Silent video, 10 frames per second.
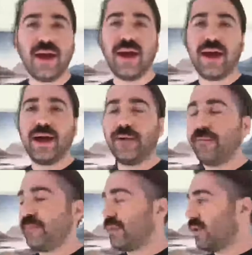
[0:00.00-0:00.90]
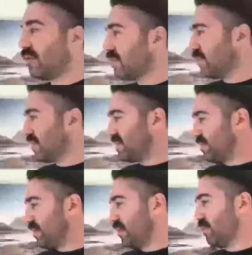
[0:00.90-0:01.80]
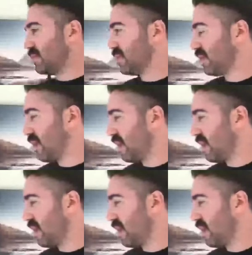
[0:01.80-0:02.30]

Other bits of post.